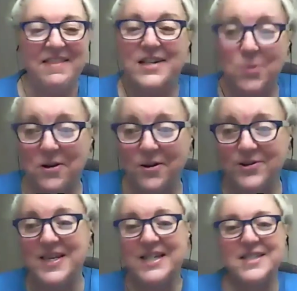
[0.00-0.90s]
That's one of those
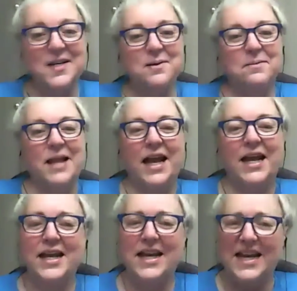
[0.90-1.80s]
things that I'm
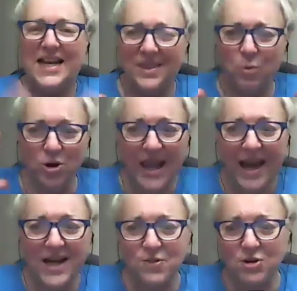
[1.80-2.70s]
like, the word
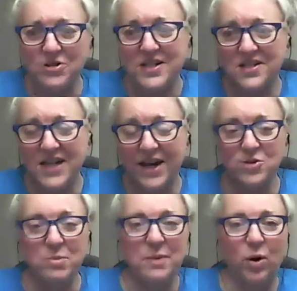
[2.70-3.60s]
cash flow still
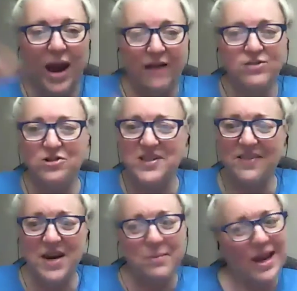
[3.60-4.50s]
scares me, but after you said
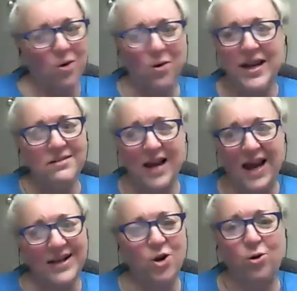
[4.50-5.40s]
that, I'm like, oh, I,
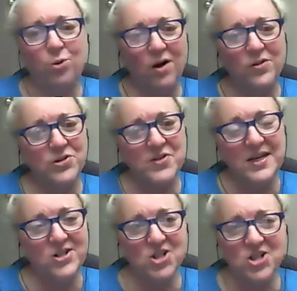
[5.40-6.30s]
I know all those
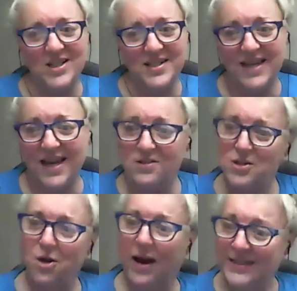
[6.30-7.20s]
things she just said.
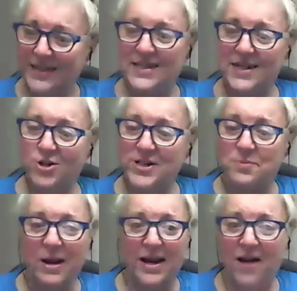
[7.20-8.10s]
So I need to increase
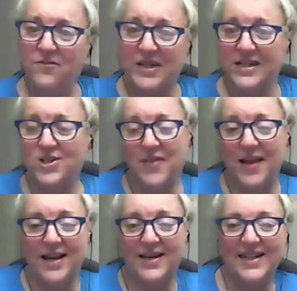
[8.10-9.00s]
my confidence on that.